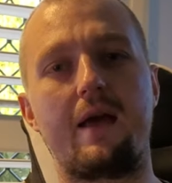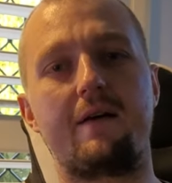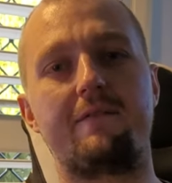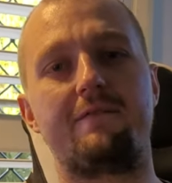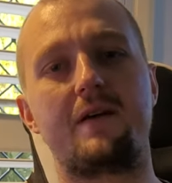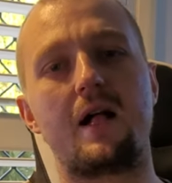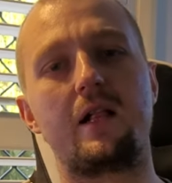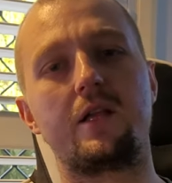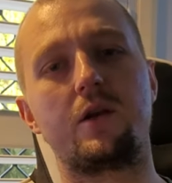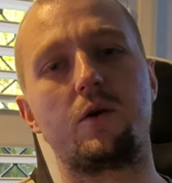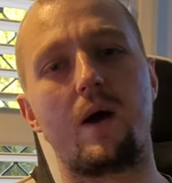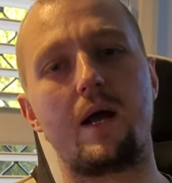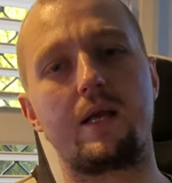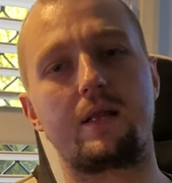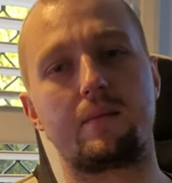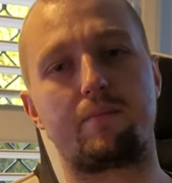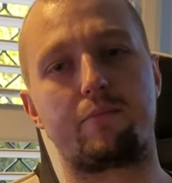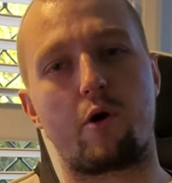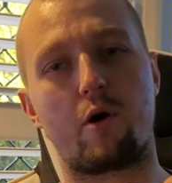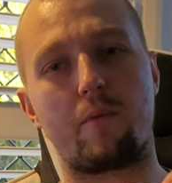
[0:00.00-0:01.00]
Evaluate
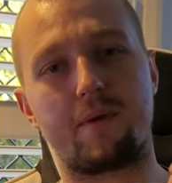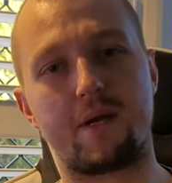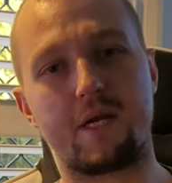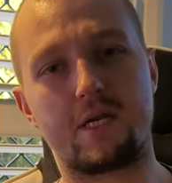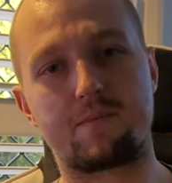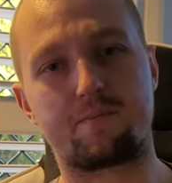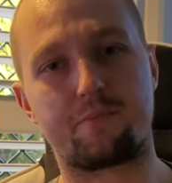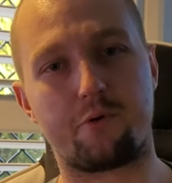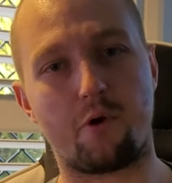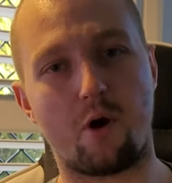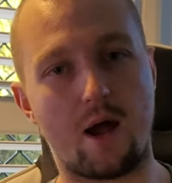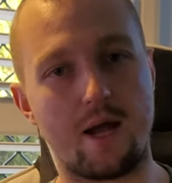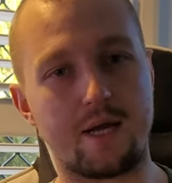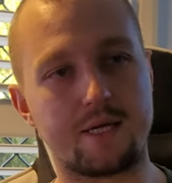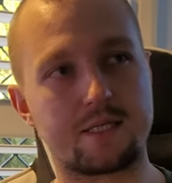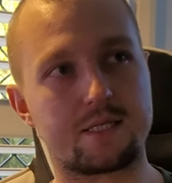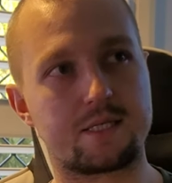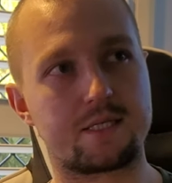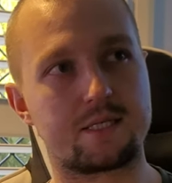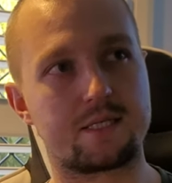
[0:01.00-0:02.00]
the property's
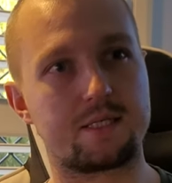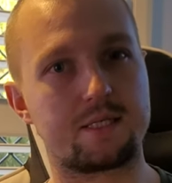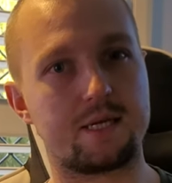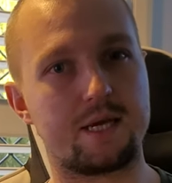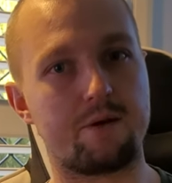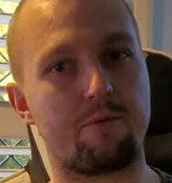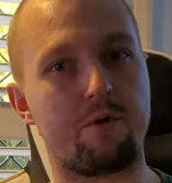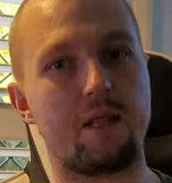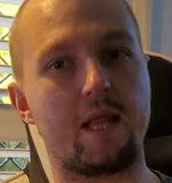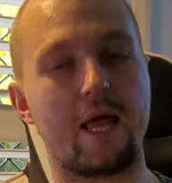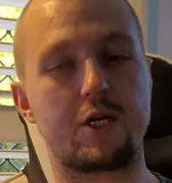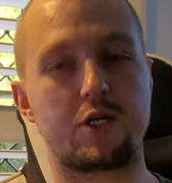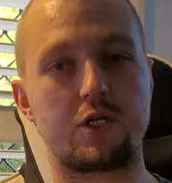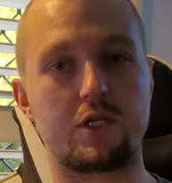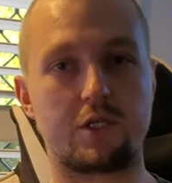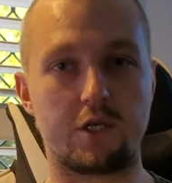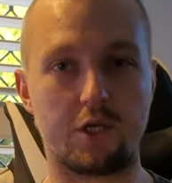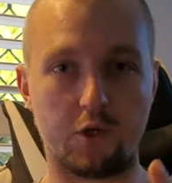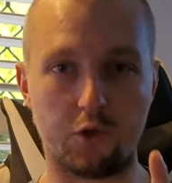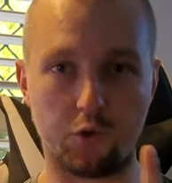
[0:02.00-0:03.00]
price in relation
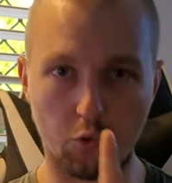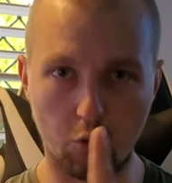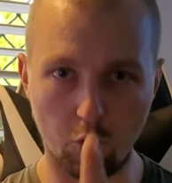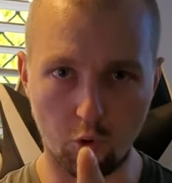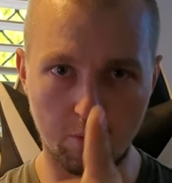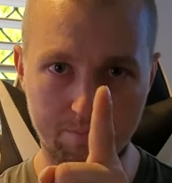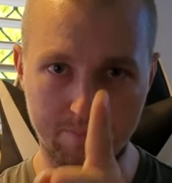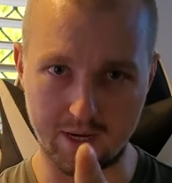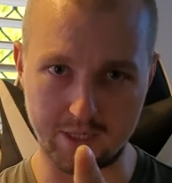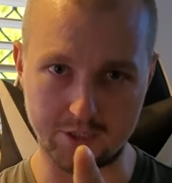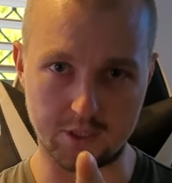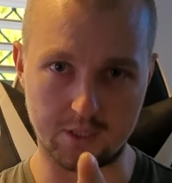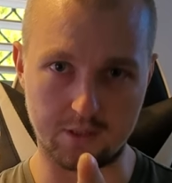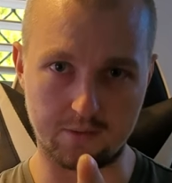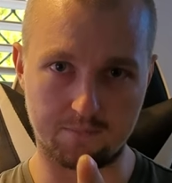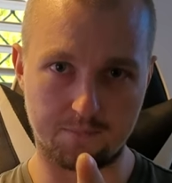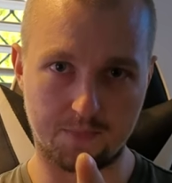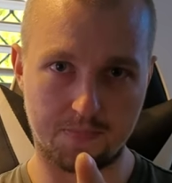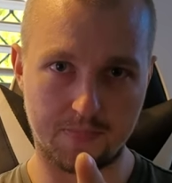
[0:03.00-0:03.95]
to your budget.